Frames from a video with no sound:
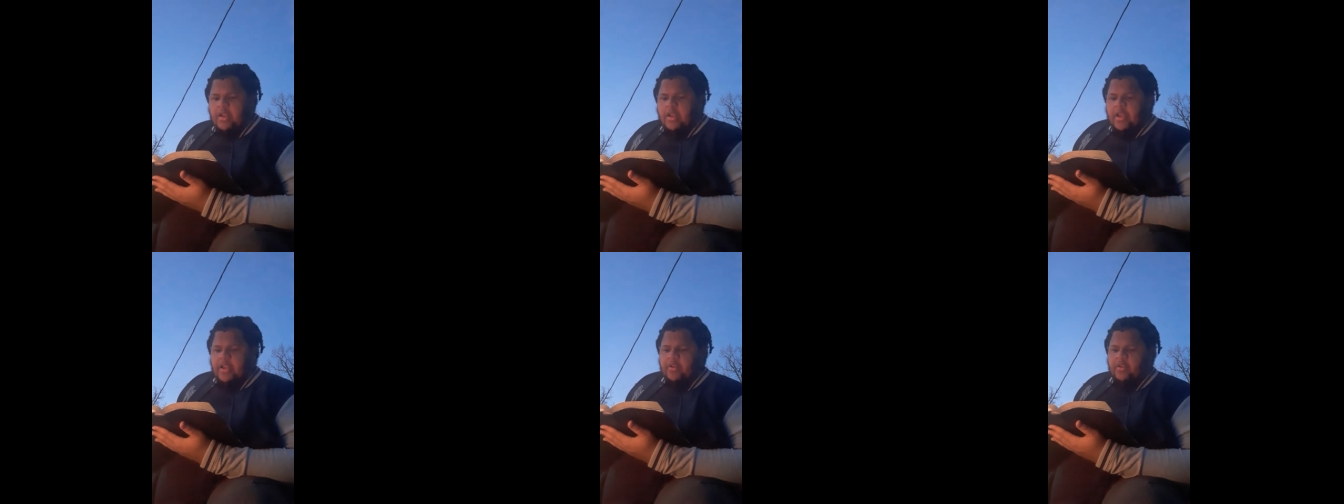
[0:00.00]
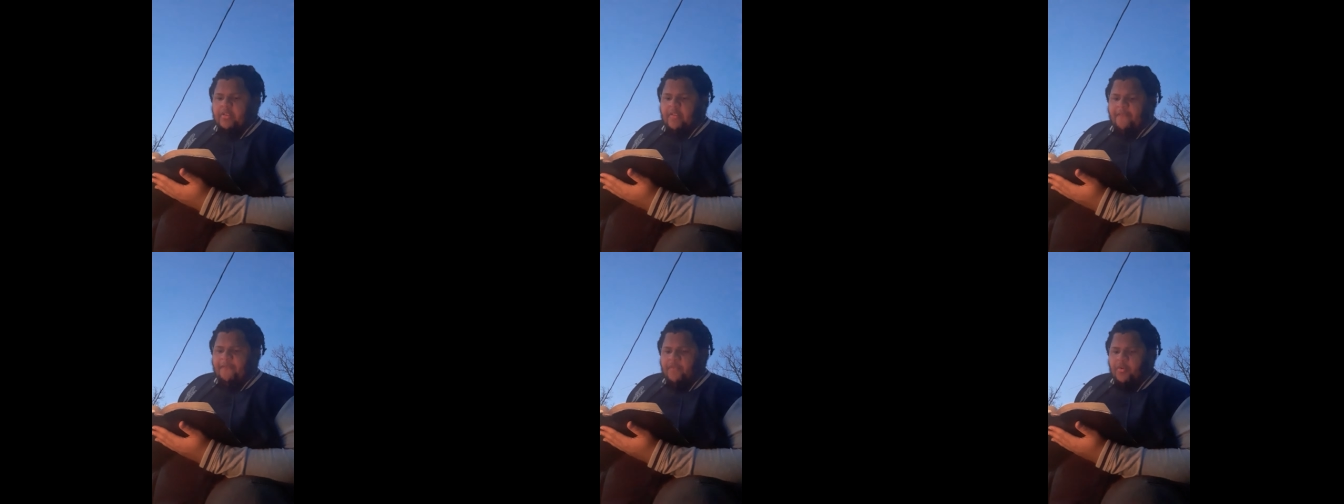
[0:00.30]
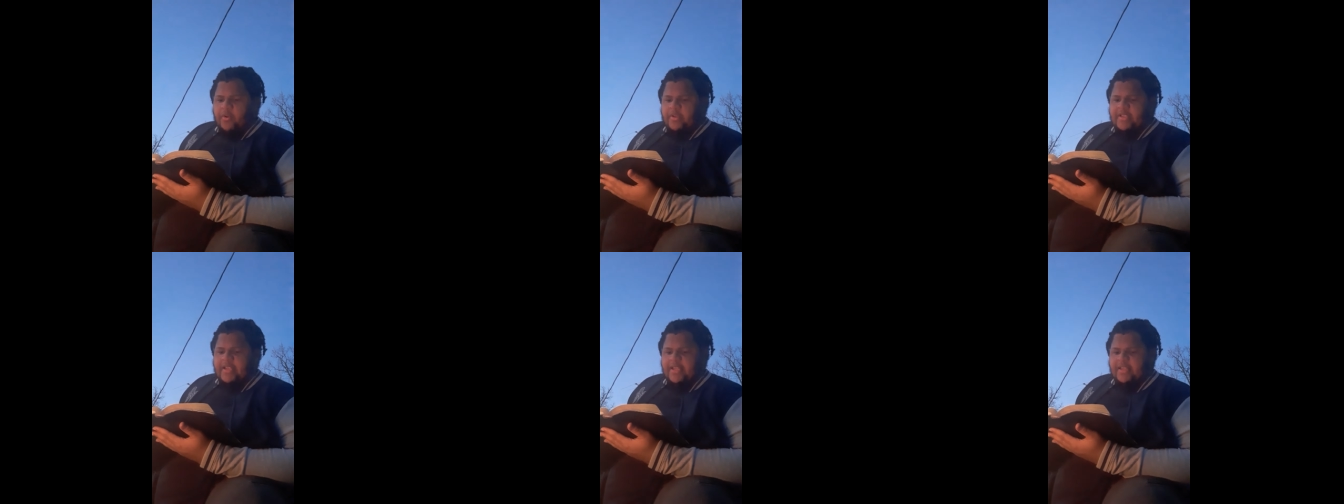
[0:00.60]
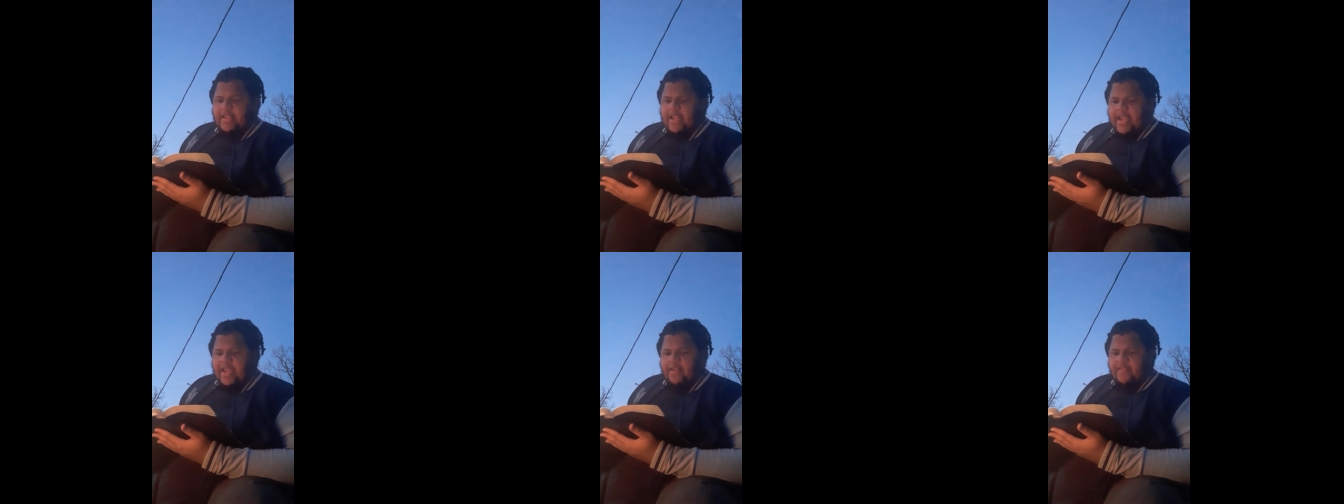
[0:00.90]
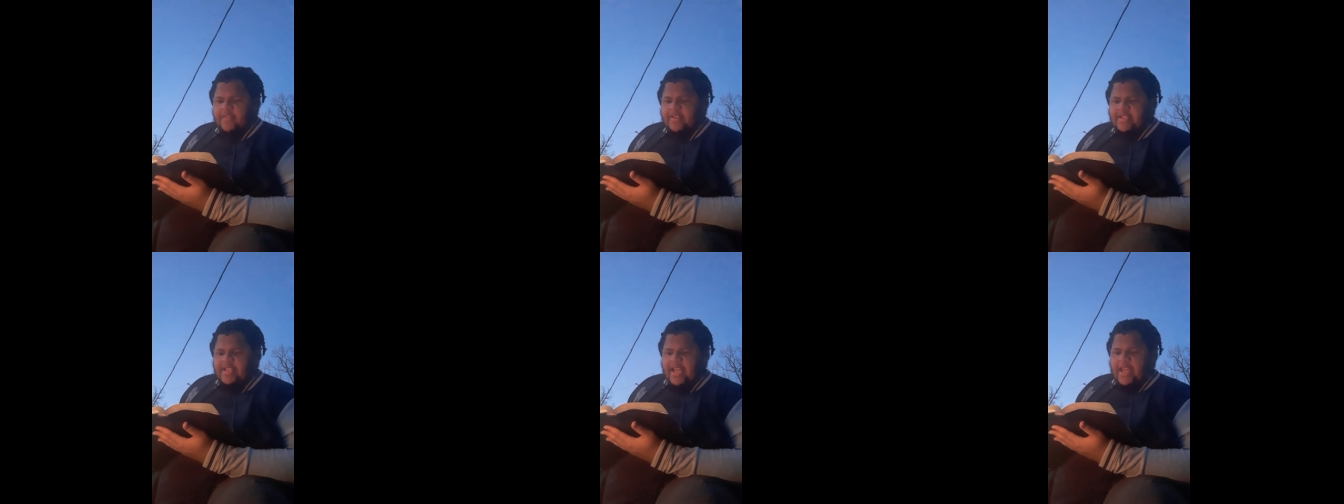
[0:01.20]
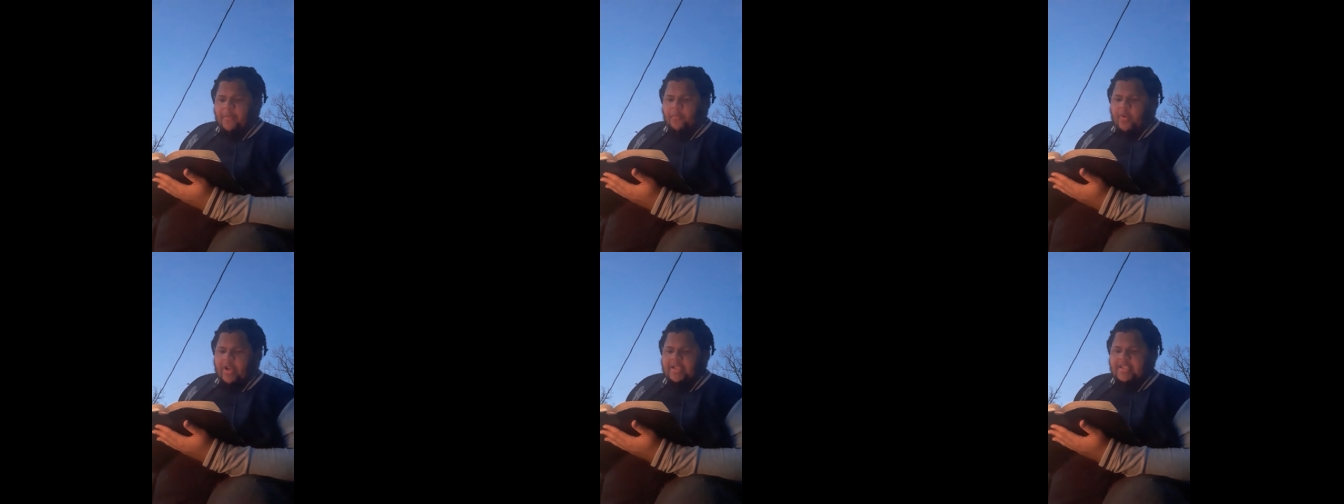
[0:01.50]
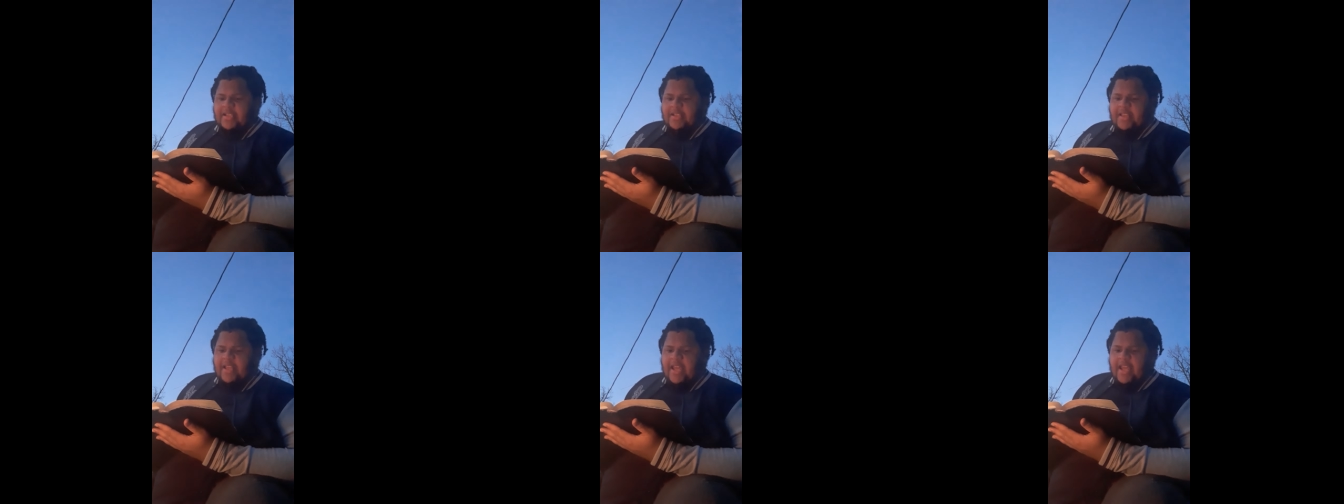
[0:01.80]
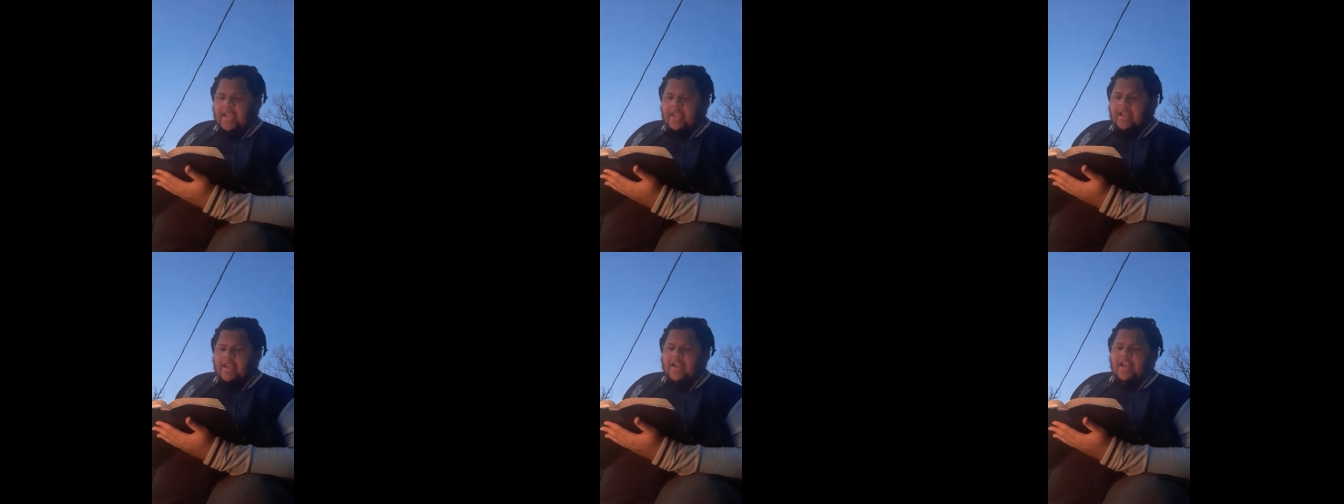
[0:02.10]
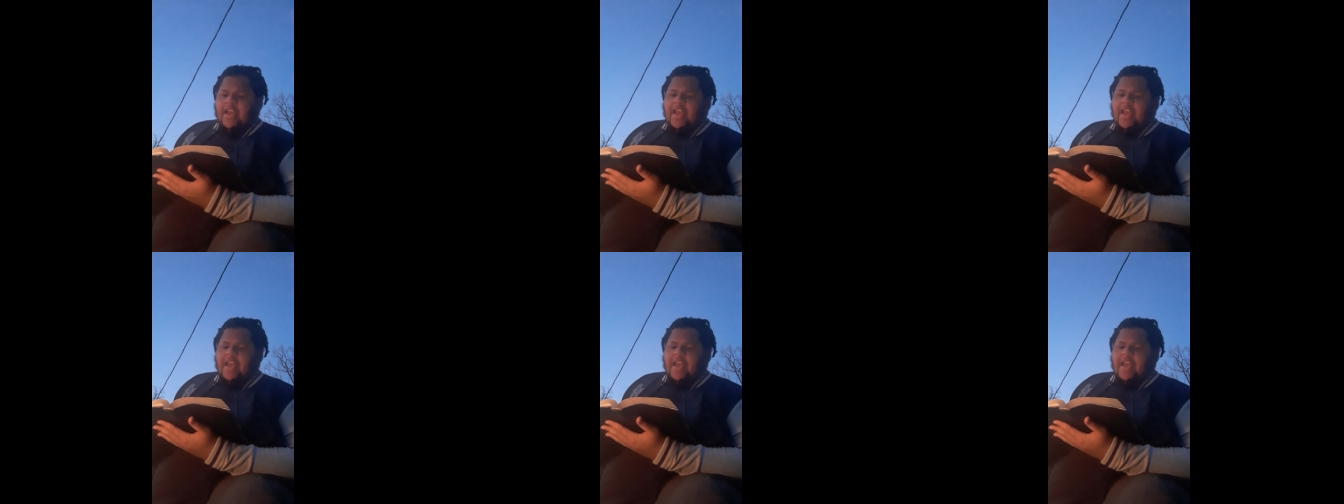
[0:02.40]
and on the fourteenth day of the same rested day,